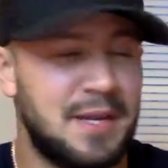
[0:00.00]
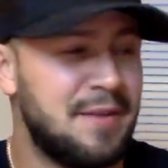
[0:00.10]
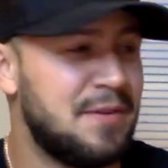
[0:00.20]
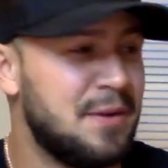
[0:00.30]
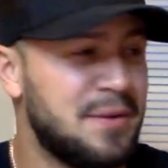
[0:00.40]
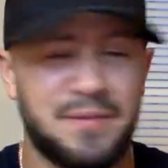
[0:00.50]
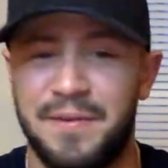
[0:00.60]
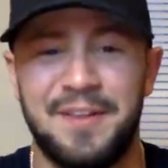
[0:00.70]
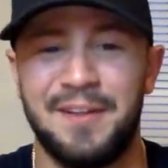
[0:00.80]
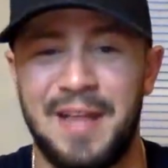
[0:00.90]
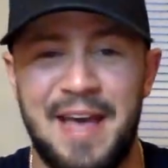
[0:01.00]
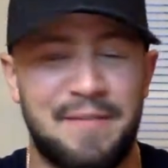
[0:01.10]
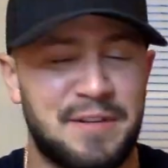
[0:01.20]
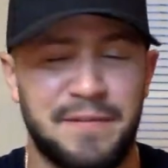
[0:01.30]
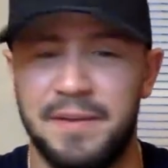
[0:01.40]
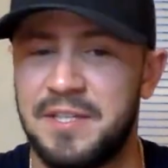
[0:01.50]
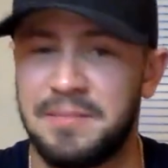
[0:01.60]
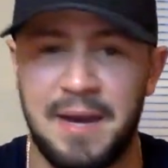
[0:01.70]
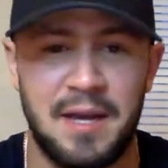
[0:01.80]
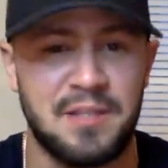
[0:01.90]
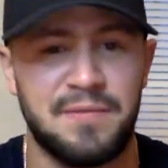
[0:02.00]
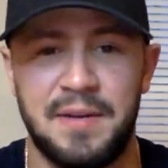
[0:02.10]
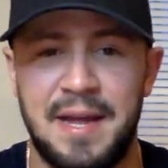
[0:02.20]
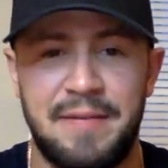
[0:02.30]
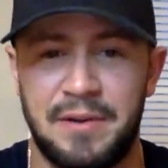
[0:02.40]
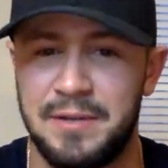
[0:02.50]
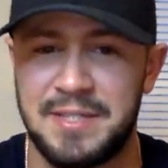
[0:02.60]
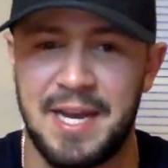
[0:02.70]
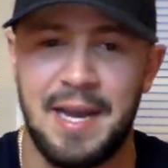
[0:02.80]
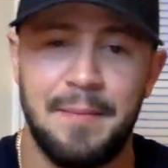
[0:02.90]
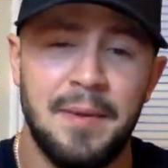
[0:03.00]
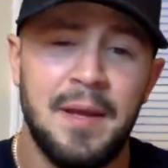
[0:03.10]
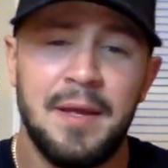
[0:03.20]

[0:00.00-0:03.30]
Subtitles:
Even though it's fun to laugh, it's fun to smile, it's fun to have a good time,